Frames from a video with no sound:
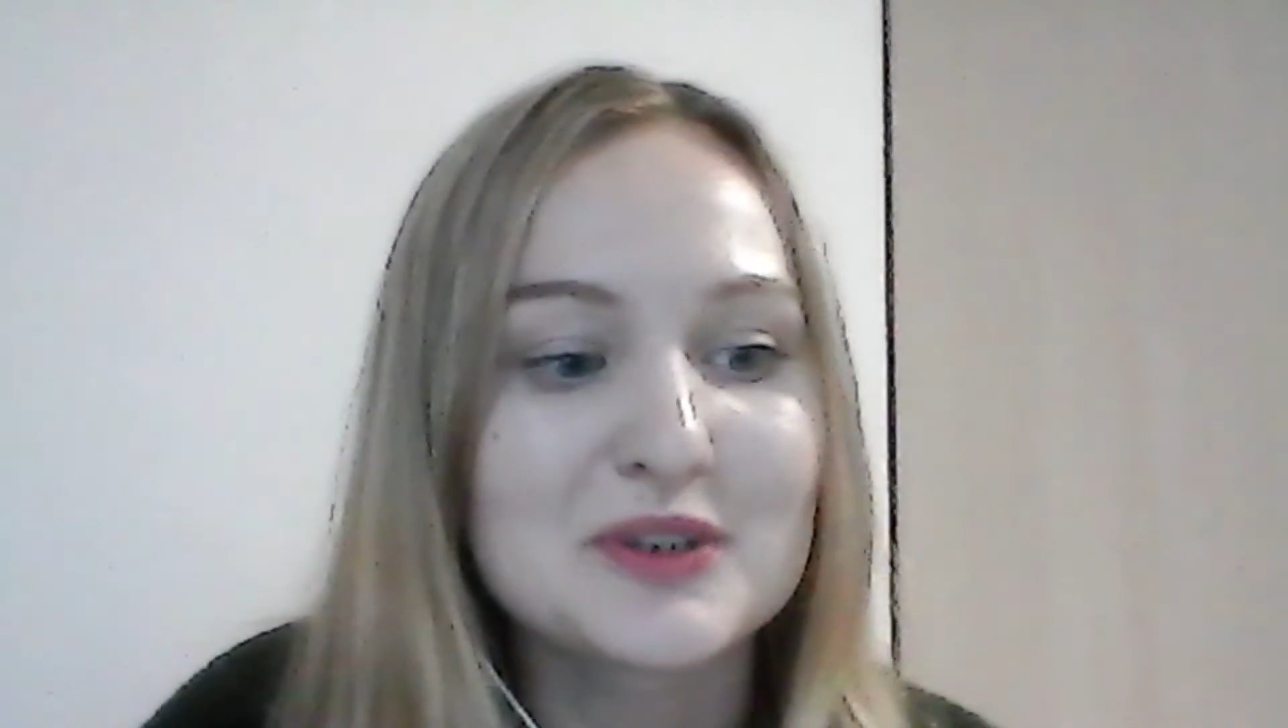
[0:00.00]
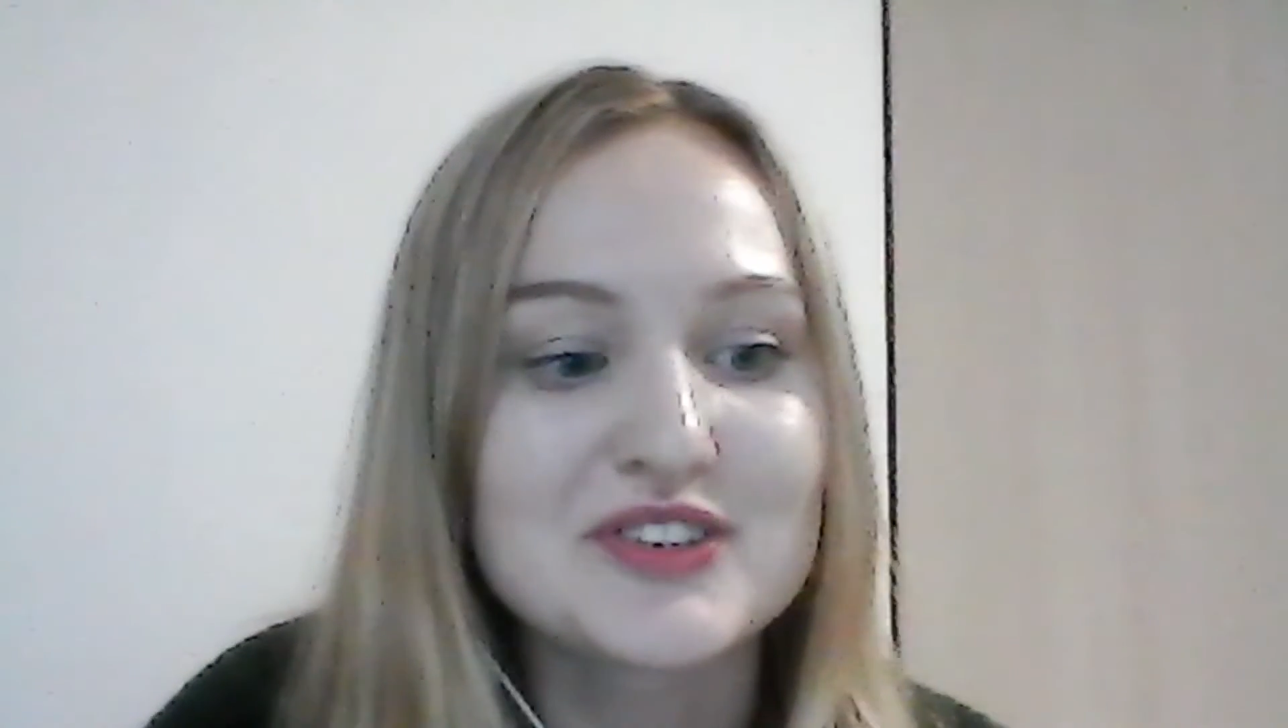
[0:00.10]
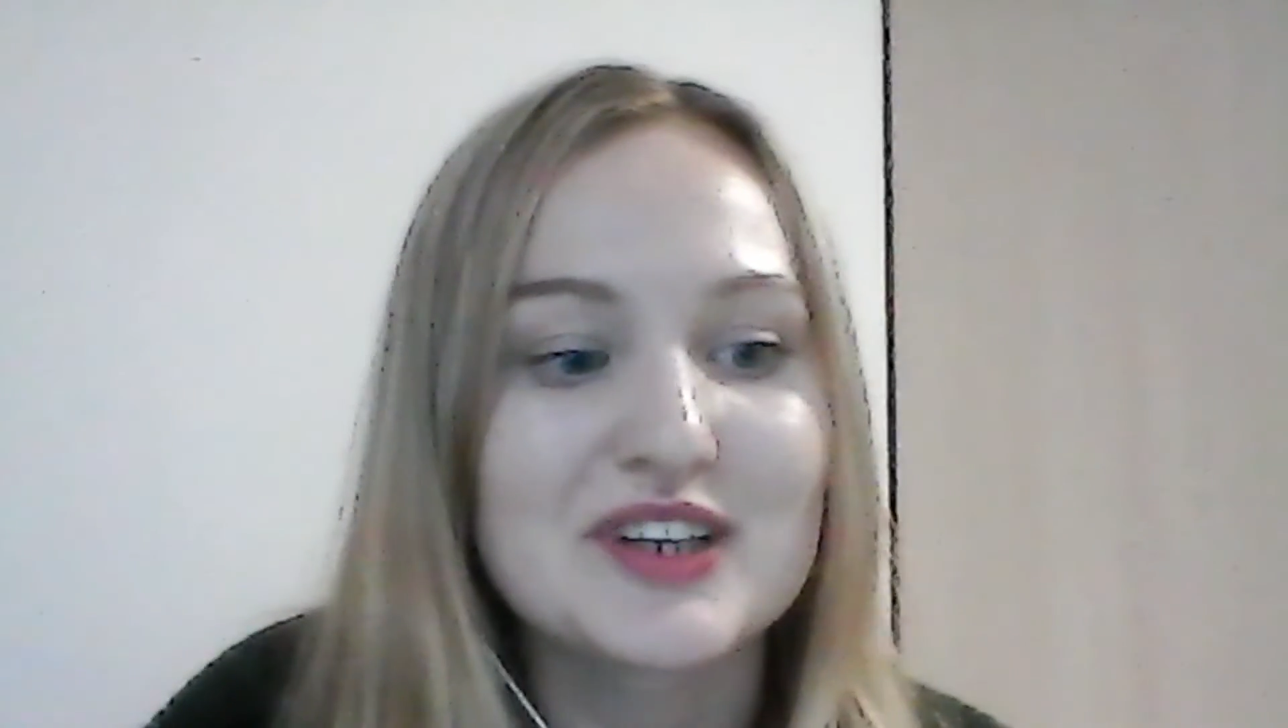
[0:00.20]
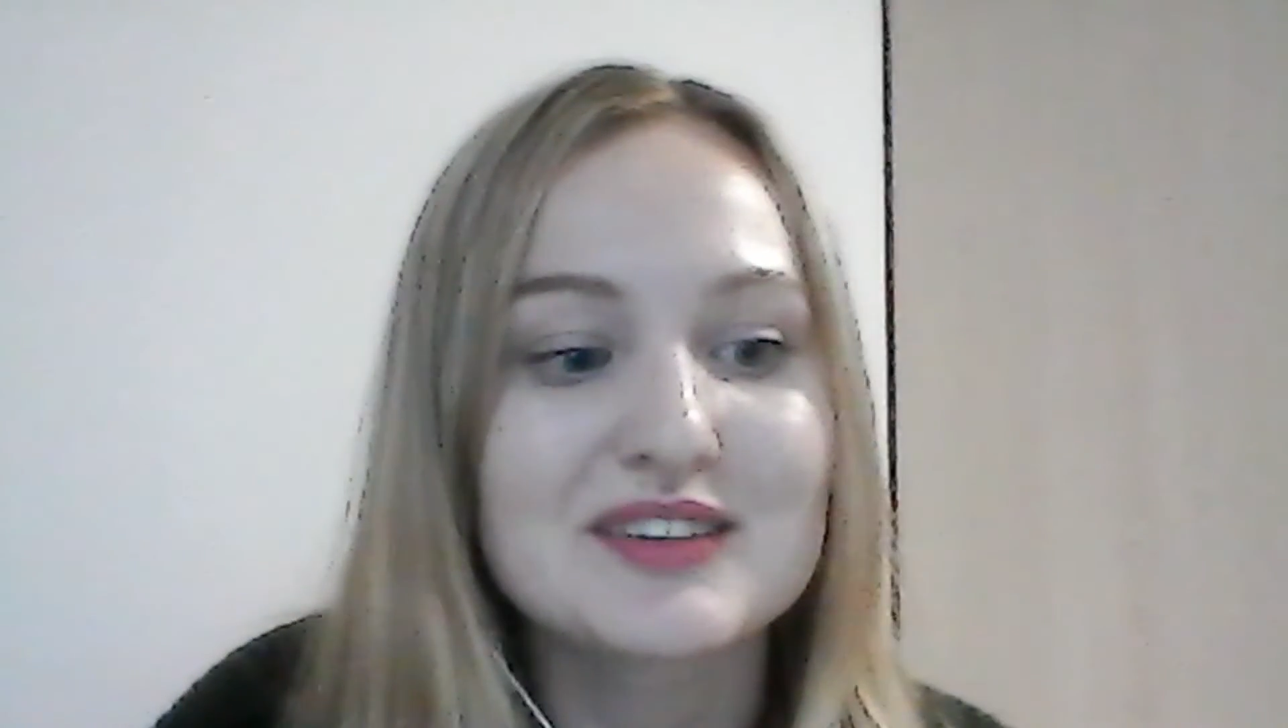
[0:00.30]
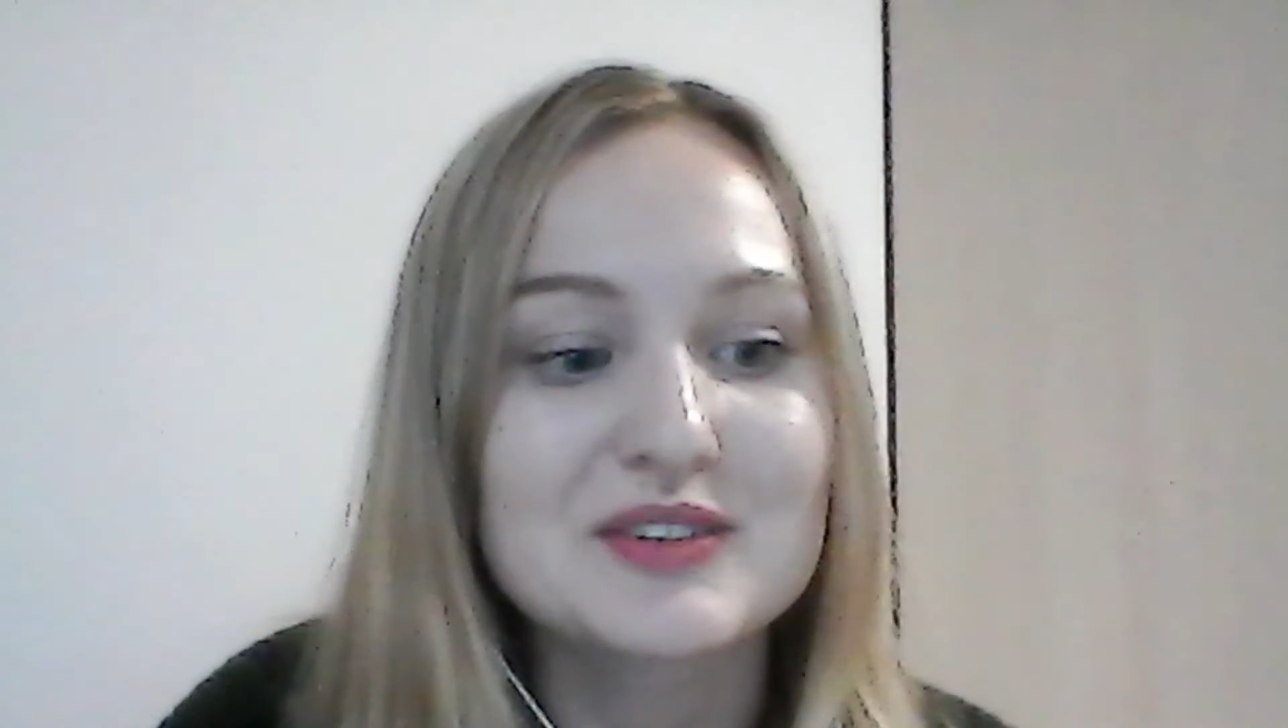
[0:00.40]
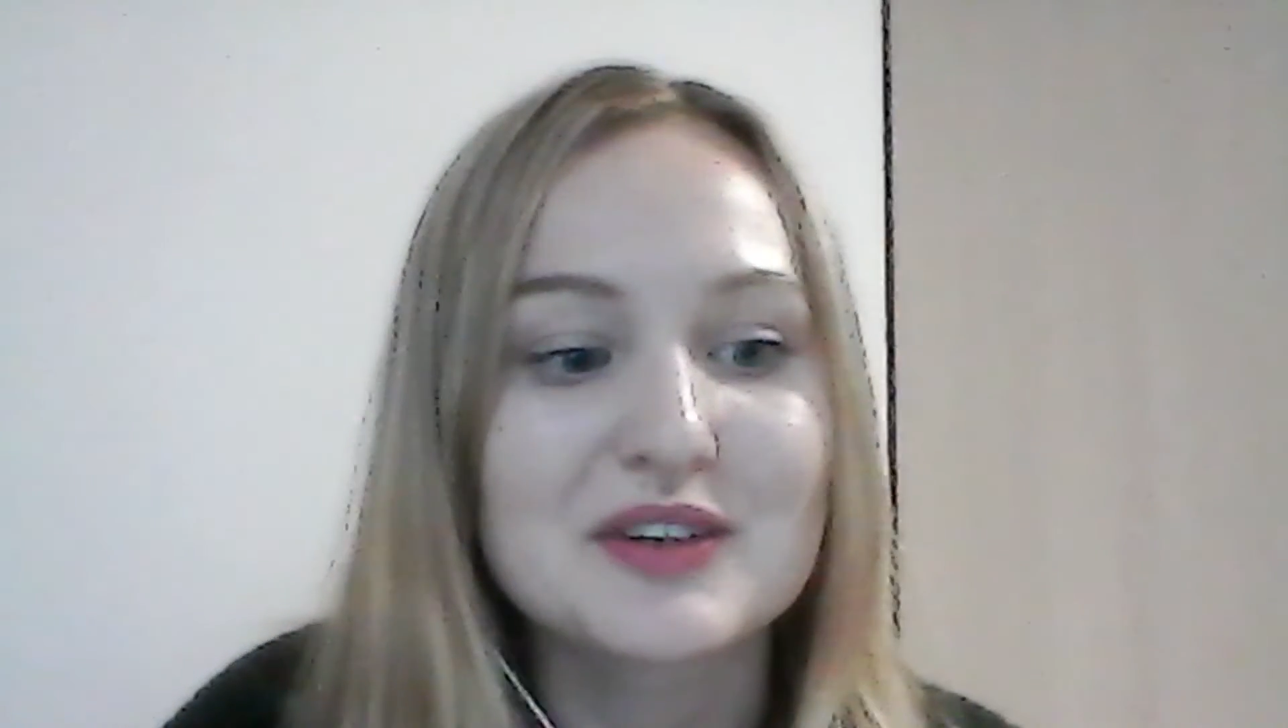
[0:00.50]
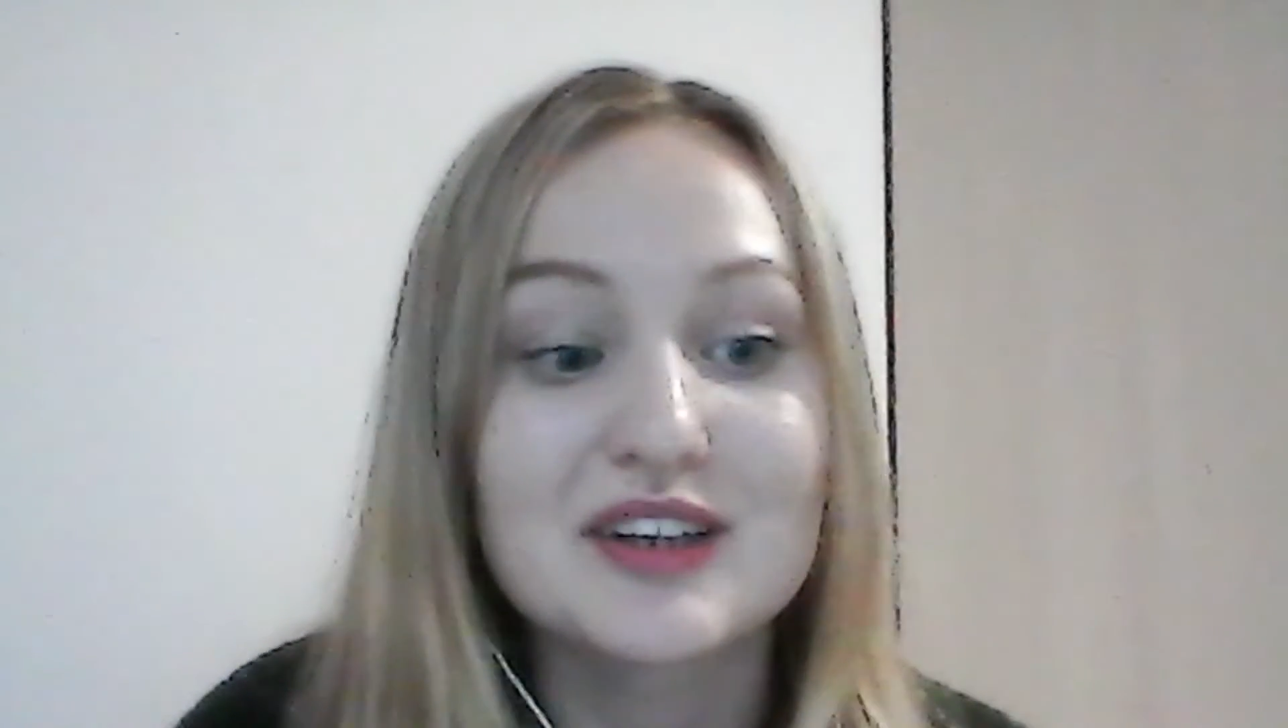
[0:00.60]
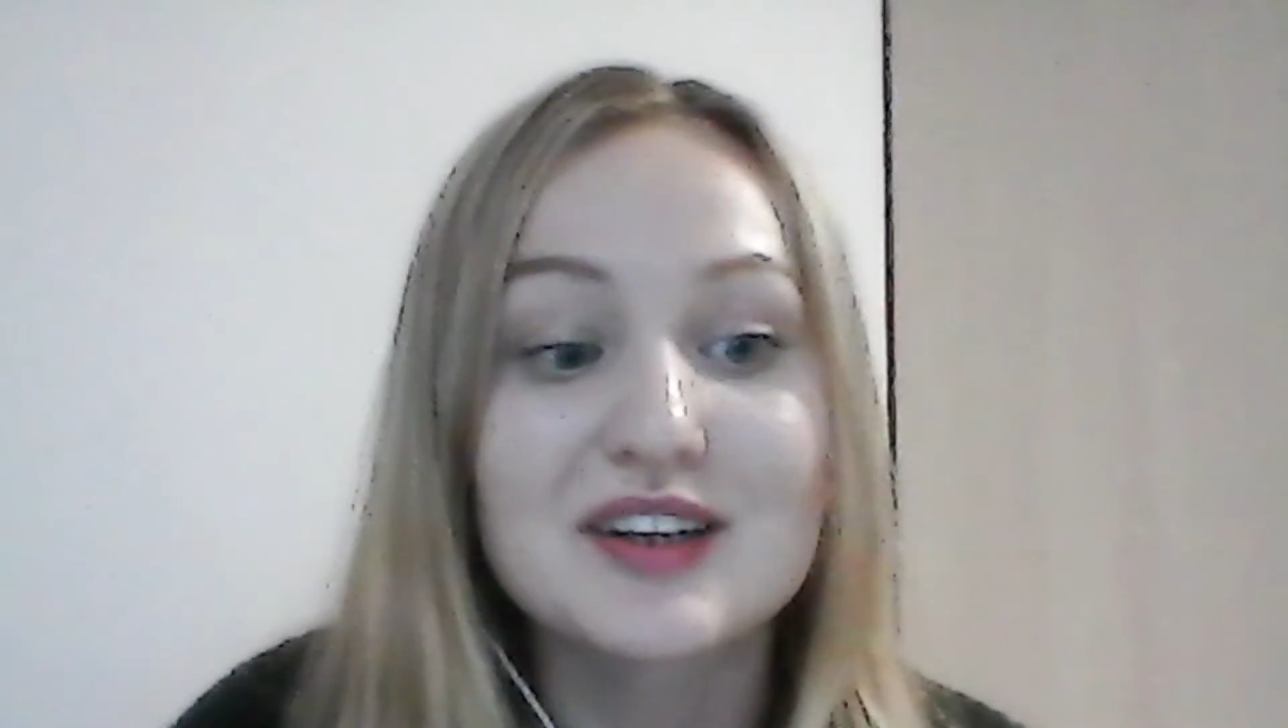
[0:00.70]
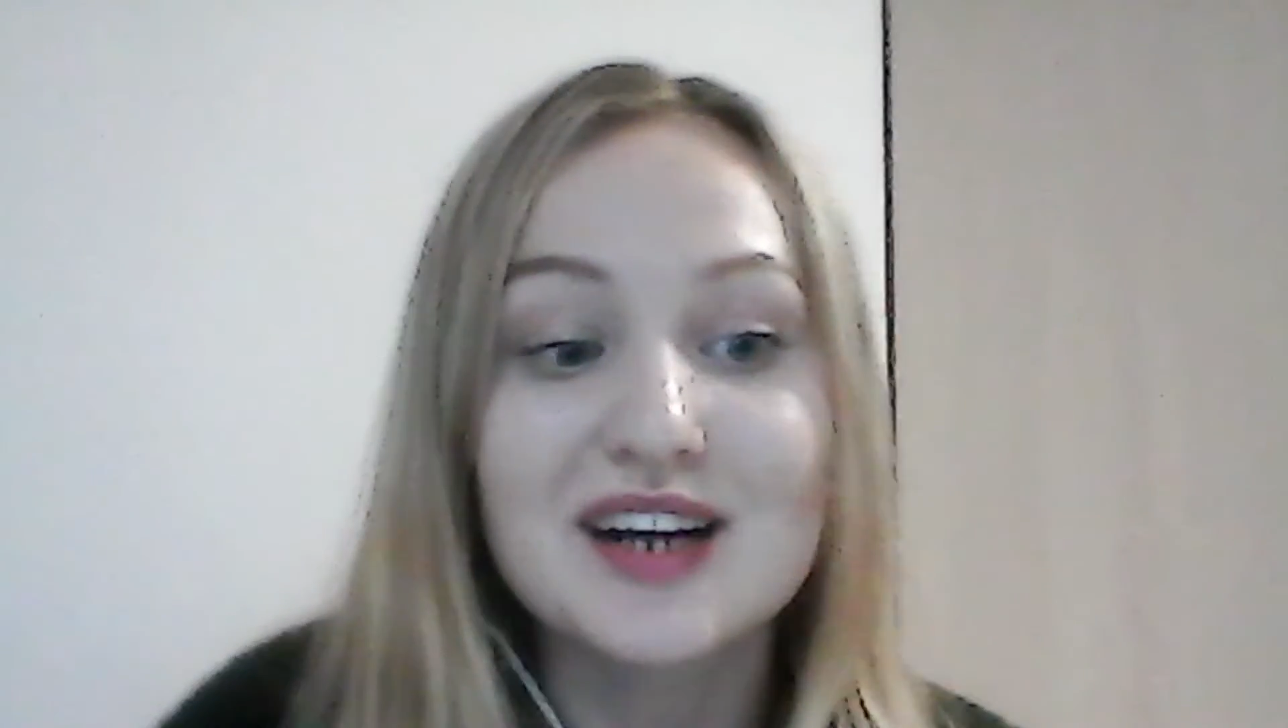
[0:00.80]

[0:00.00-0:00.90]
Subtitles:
project you are